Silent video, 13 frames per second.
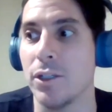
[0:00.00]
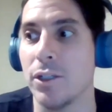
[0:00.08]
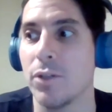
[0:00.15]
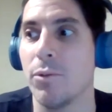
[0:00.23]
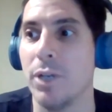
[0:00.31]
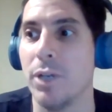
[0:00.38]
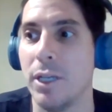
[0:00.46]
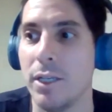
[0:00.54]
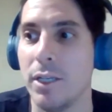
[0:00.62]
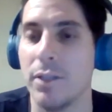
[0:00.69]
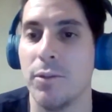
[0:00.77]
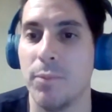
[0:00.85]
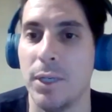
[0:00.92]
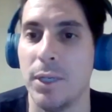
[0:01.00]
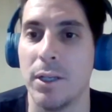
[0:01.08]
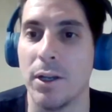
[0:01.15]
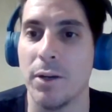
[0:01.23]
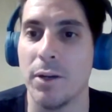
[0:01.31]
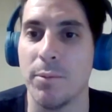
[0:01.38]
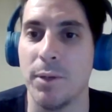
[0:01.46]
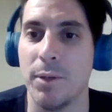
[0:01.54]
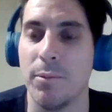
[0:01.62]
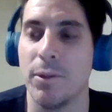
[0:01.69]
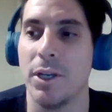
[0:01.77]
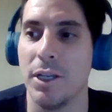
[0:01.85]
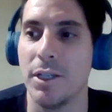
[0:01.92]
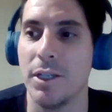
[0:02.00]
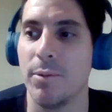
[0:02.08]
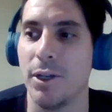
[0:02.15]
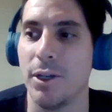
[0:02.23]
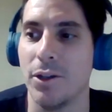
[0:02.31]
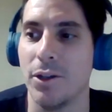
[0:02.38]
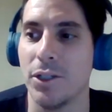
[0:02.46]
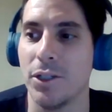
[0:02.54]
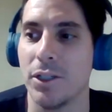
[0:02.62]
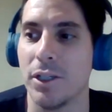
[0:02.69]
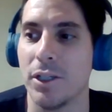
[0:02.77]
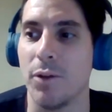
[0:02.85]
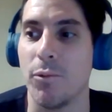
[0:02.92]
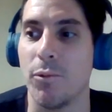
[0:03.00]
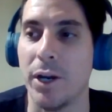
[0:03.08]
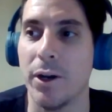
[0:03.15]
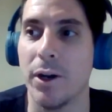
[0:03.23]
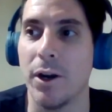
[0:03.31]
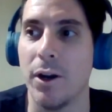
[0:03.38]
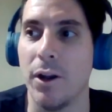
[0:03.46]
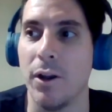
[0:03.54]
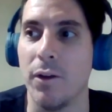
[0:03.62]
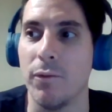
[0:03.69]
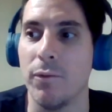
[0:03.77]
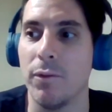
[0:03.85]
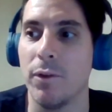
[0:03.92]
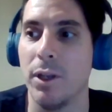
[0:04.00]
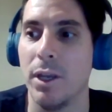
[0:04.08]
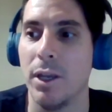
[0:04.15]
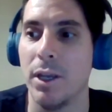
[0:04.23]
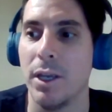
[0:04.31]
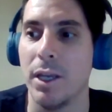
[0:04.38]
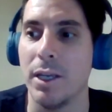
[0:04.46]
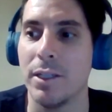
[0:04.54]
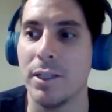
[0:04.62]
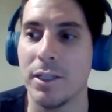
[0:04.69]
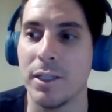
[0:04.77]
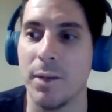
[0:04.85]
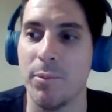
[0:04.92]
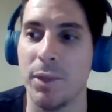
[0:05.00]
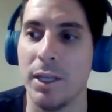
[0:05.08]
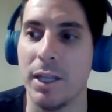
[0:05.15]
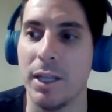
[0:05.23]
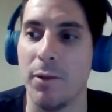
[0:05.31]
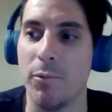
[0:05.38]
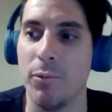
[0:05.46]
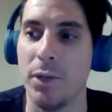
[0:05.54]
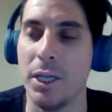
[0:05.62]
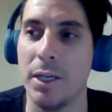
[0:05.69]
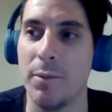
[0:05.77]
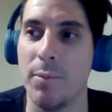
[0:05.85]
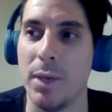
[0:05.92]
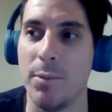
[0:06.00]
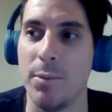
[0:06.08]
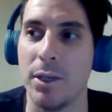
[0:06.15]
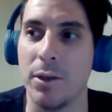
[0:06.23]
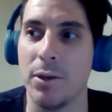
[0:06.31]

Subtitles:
So we need to be a lot of people, they need to be consciously aware of, is this something that we maybe